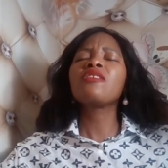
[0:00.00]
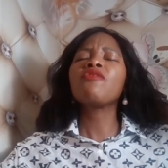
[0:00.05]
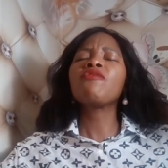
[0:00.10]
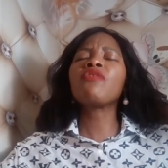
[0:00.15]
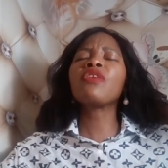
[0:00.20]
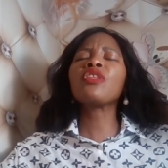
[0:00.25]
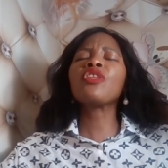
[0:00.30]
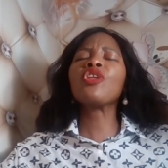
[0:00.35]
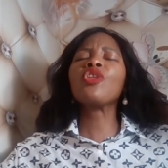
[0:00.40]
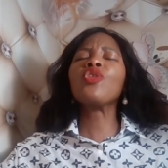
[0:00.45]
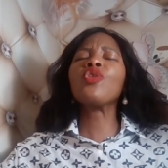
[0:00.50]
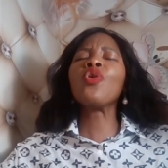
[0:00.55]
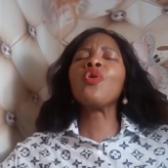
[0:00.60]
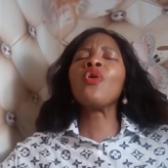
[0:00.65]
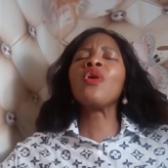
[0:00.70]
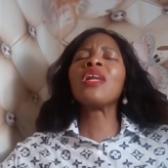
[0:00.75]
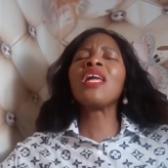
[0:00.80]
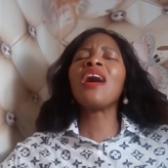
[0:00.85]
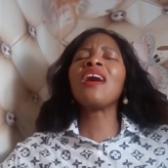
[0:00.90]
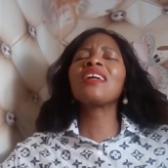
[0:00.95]
For the
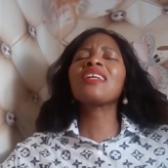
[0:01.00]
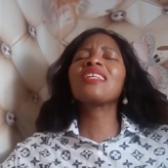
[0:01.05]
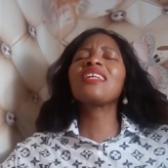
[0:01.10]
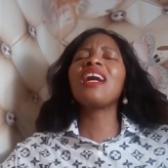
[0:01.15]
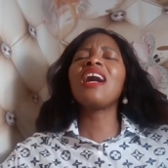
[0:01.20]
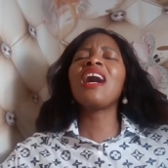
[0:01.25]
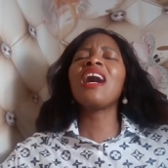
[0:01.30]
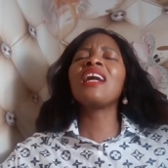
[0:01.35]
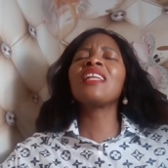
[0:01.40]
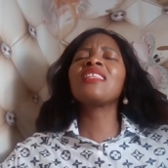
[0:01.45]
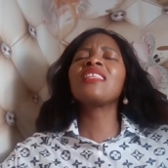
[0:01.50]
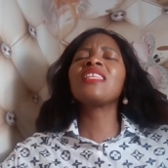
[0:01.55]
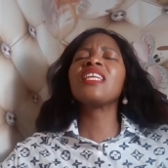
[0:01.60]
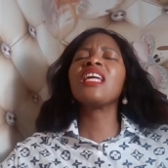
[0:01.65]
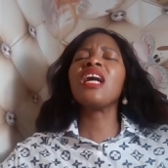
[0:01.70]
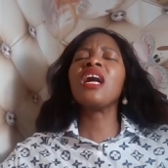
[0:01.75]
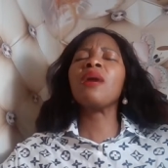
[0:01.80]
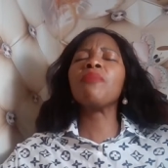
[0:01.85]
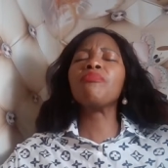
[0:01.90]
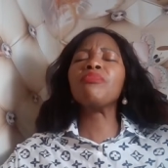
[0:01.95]
Lord our God,
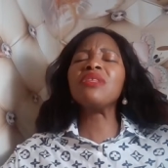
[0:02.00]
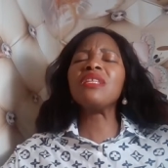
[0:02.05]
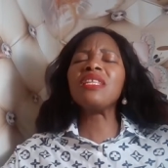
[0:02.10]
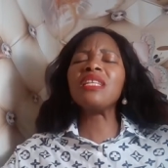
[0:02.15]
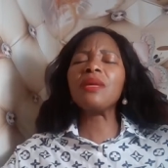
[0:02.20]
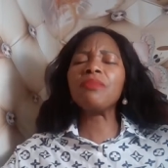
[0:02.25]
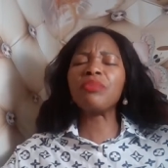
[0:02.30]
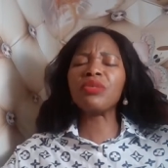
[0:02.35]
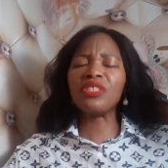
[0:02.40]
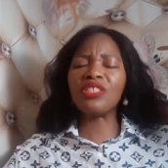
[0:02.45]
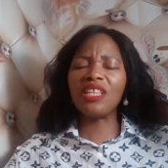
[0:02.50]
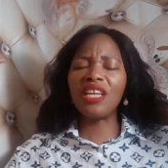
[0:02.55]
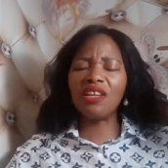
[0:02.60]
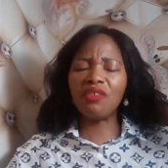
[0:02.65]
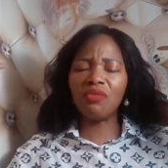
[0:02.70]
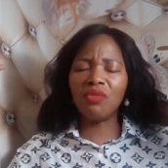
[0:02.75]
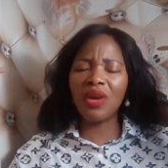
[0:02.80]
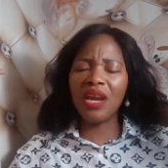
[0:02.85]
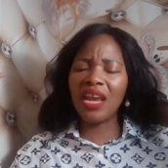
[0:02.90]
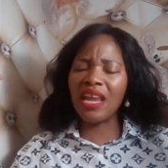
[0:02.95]
the
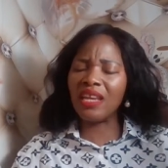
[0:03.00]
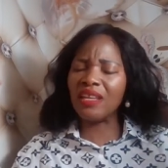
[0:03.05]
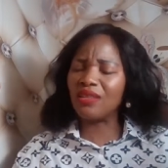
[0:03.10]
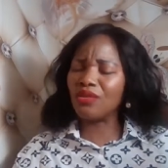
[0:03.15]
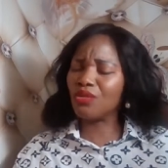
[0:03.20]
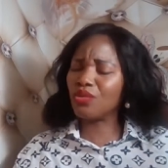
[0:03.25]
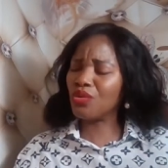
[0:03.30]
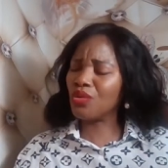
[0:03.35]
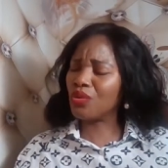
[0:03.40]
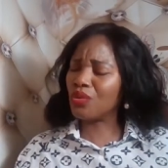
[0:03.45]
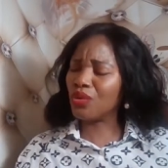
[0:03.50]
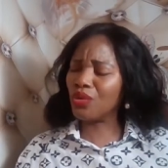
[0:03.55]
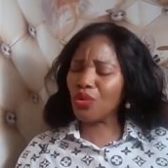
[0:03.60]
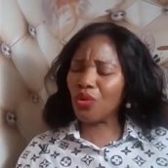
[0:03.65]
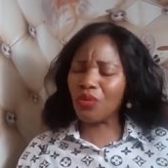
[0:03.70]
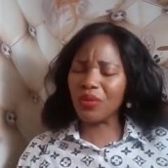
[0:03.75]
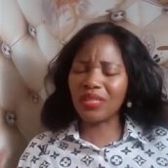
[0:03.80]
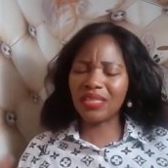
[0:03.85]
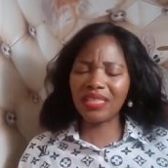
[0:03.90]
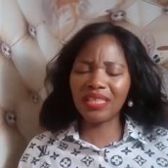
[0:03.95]
omnipotent reign. Whew,
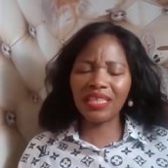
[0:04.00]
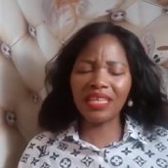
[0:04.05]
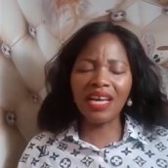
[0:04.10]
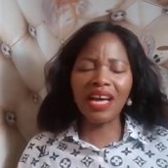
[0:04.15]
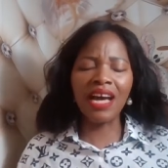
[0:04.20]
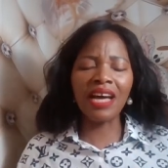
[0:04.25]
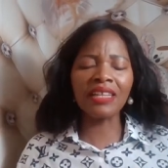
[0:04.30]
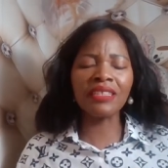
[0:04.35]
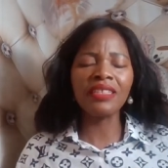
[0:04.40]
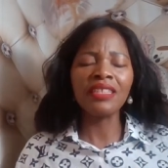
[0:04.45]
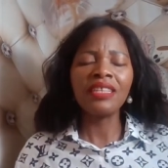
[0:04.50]
glory to God.